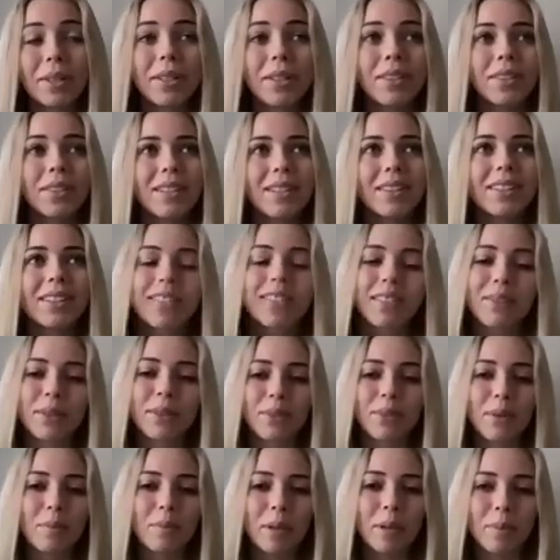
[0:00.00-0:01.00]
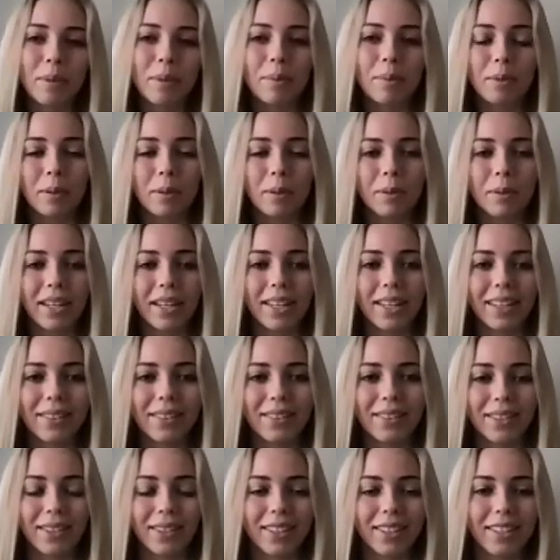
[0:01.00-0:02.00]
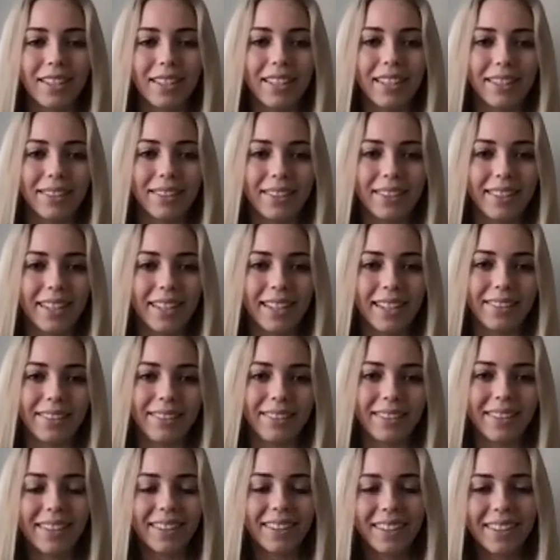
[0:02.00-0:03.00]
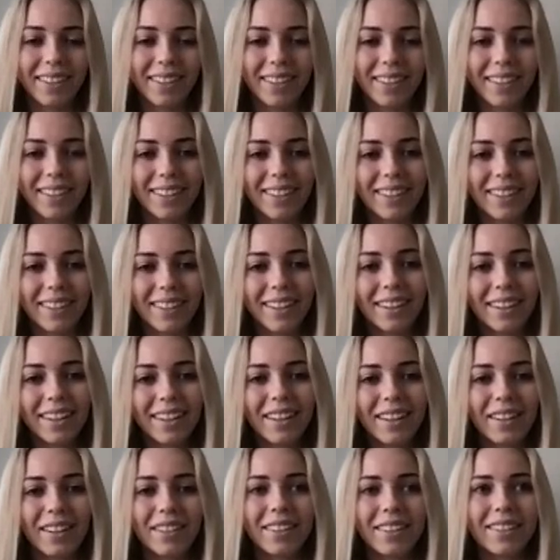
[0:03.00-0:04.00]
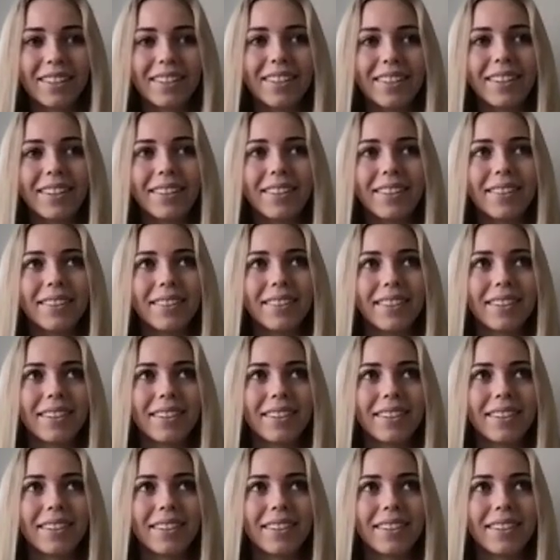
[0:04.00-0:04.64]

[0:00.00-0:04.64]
it turns out because there were so many people applying, it was hard to narrow it down. So